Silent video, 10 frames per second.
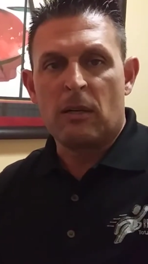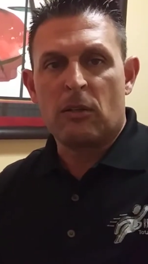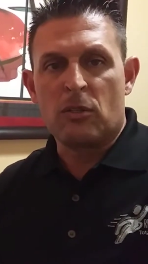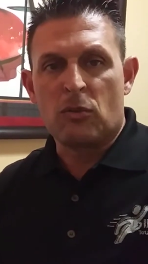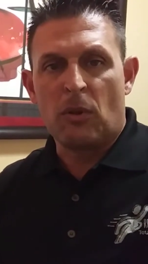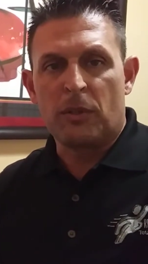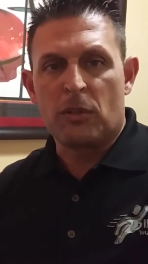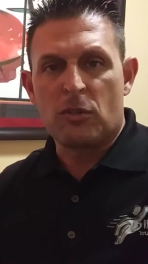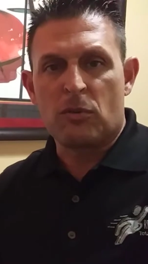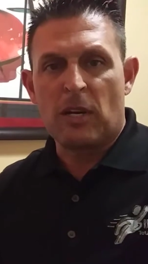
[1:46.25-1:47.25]
controlling
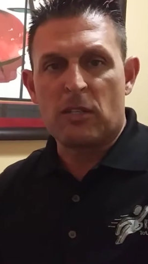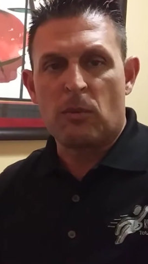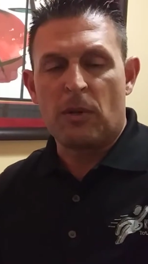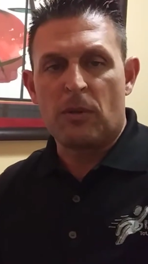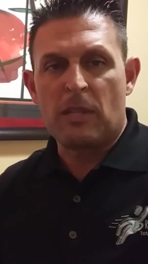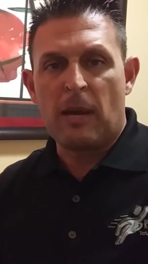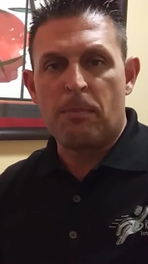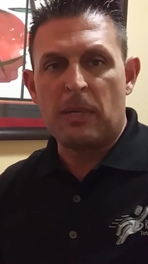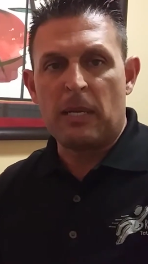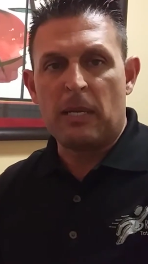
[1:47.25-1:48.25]
your stress, whether
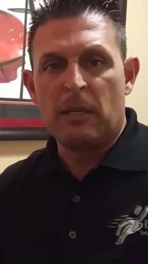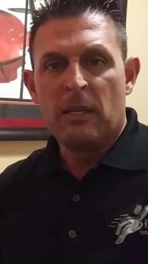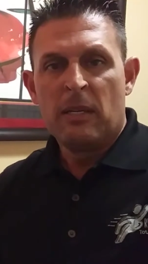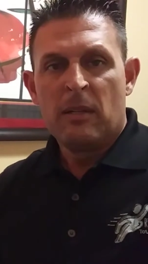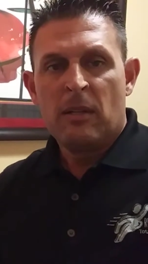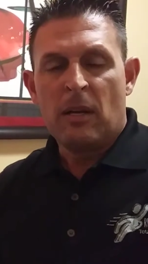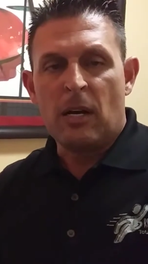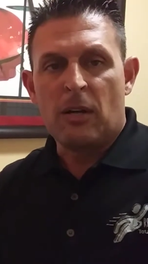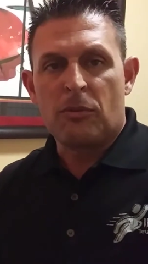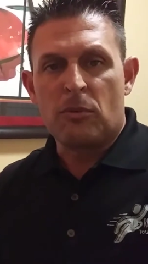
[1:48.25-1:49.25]
that be
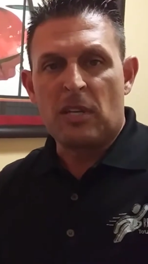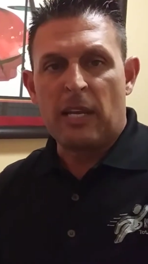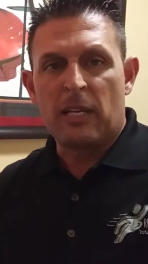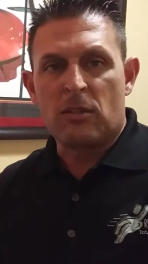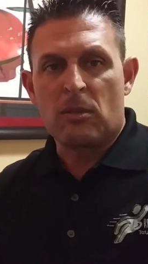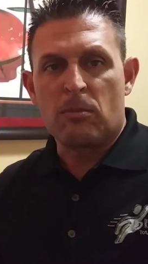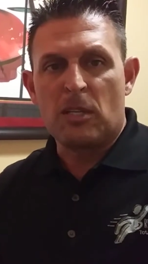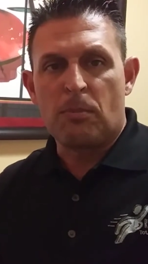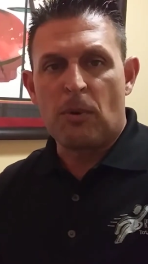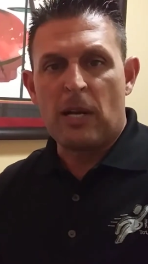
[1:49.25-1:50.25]
through taking some
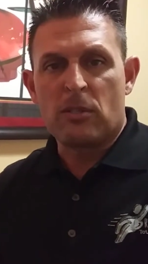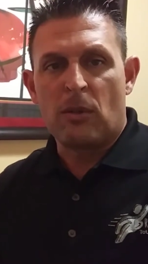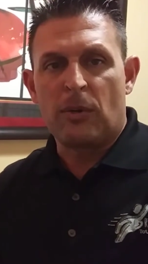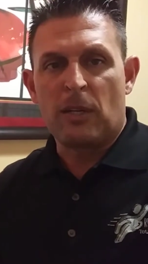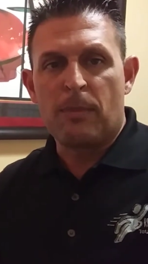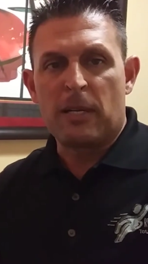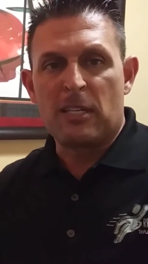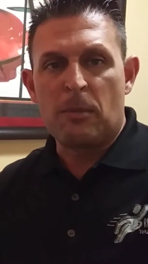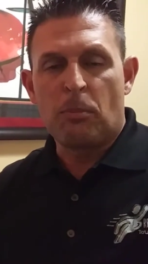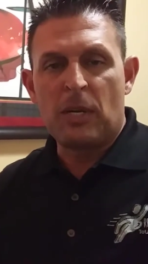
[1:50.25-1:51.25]
deep breaths, learning about
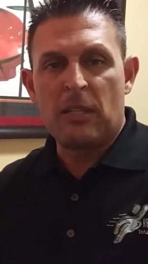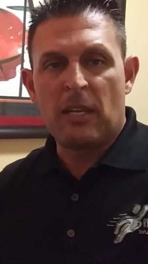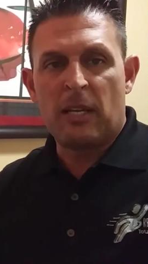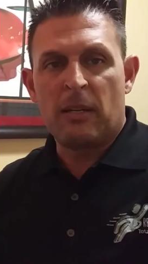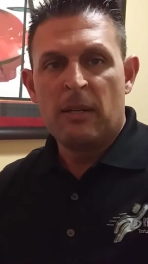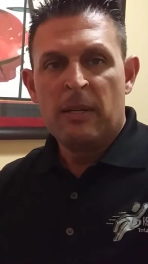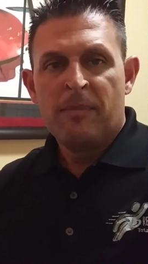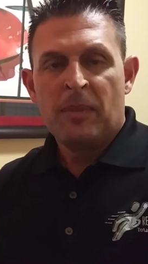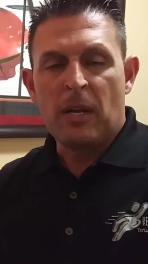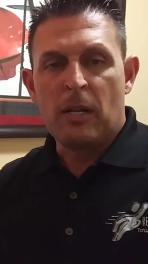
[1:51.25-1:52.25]
deep breathing,
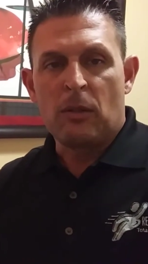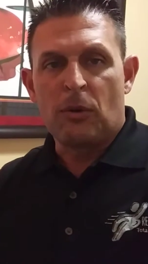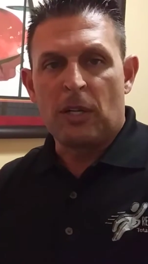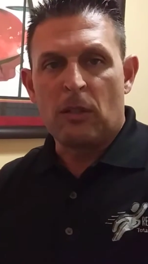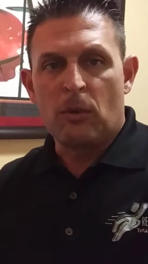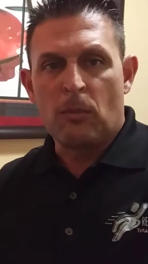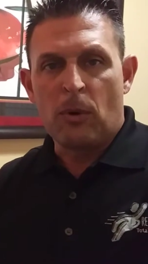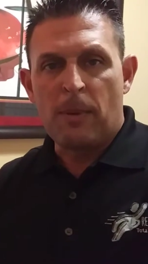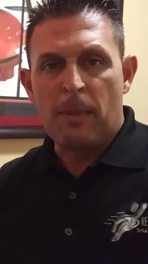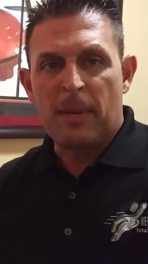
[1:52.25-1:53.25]
learning a little
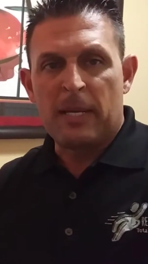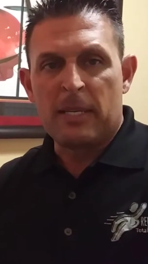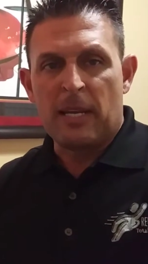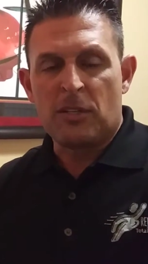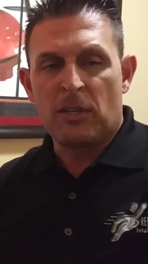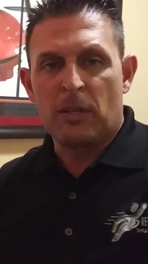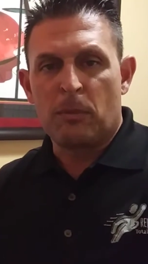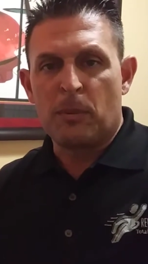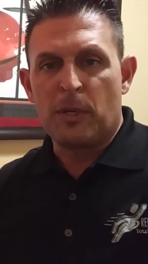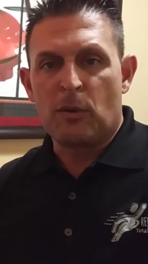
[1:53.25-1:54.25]
more about meditation.
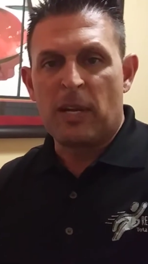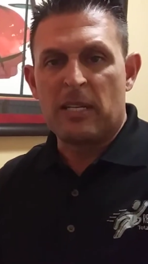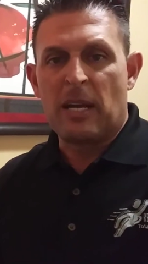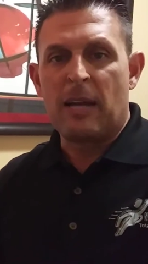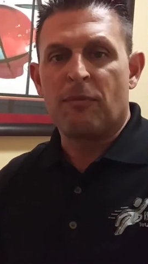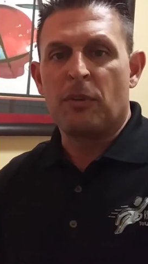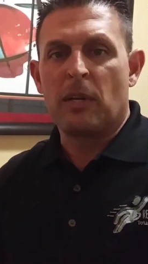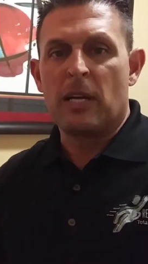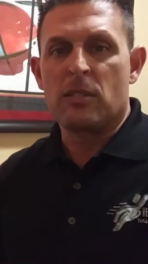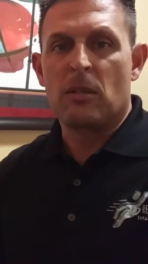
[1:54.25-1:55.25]
It could be a great time for you
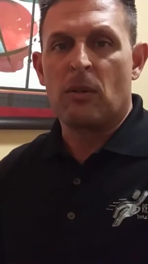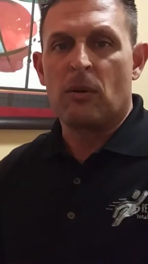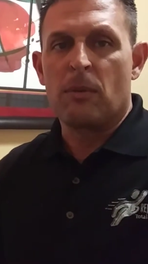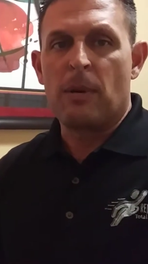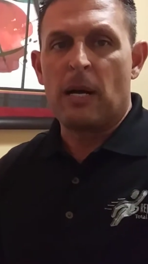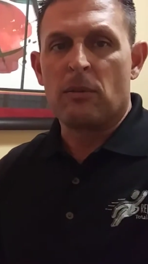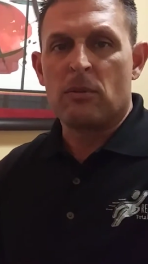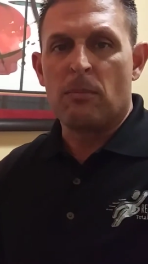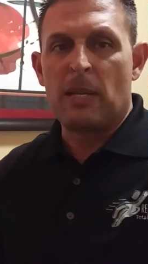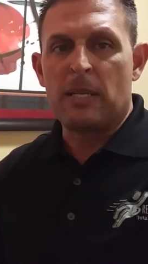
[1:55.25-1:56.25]
guys to learn about
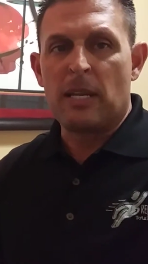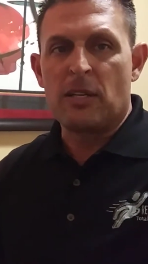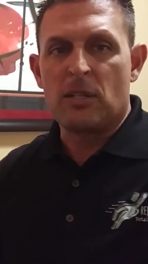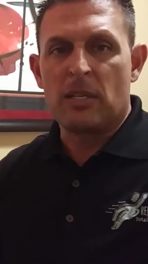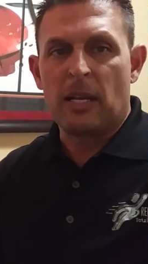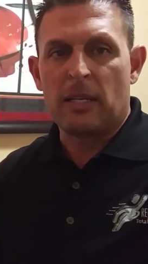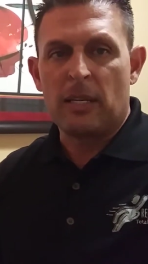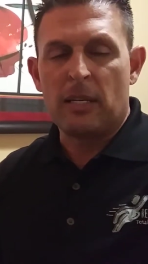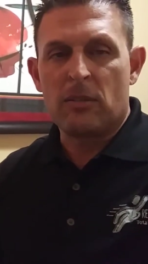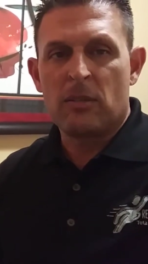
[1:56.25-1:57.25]
some meditation
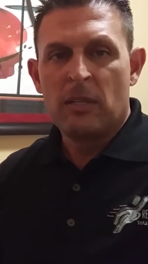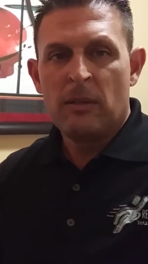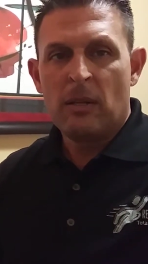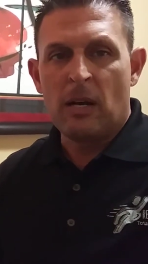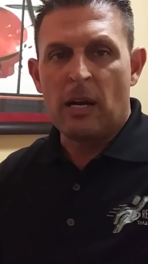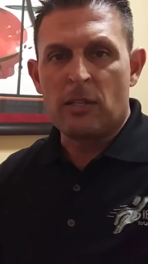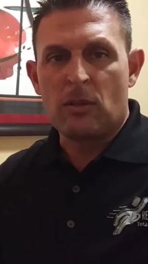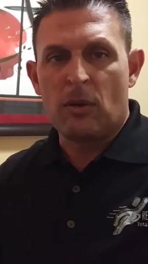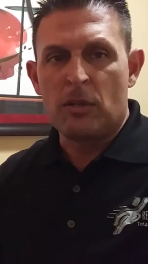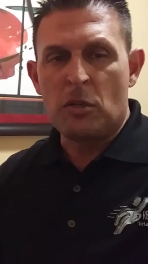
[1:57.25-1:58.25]
techniques. I
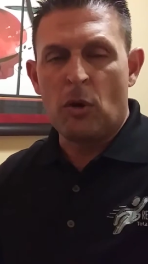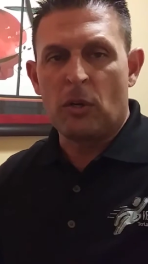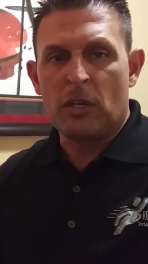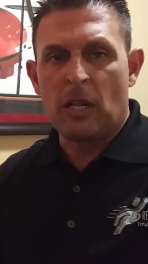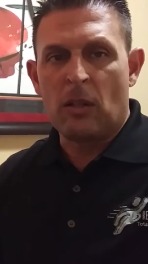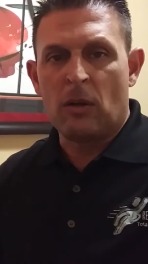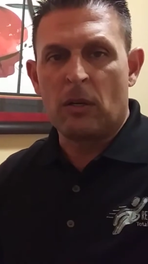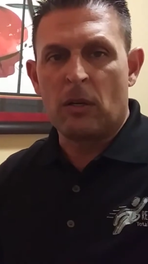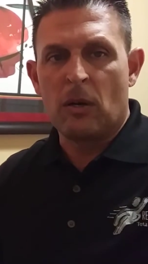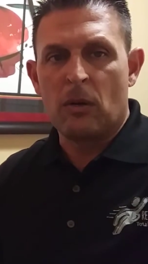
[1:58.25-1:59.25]
started yoga not long
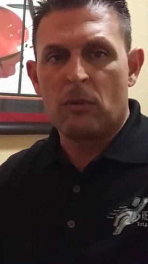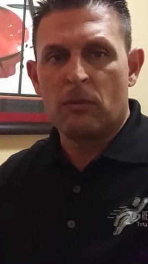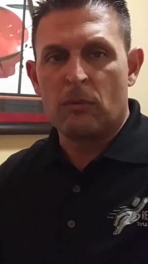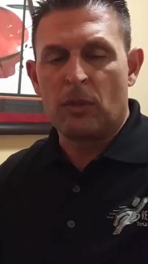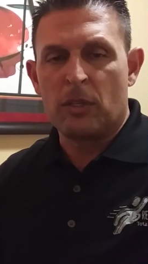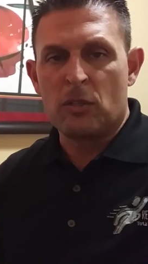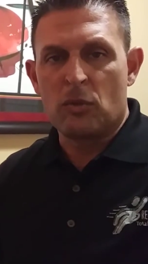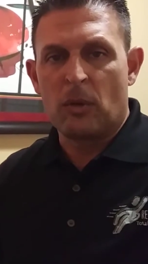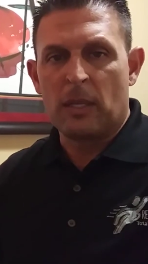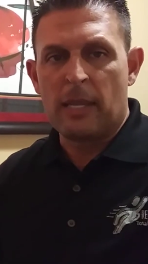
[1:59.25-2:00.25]
ago, really
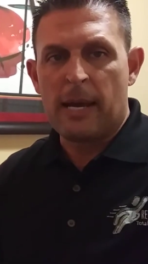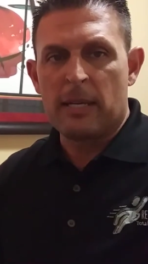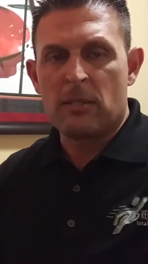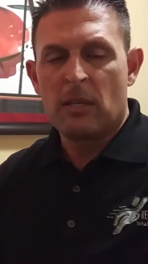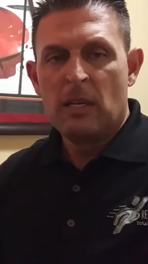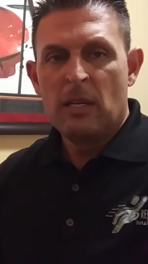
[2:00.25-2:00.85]
enjoying that.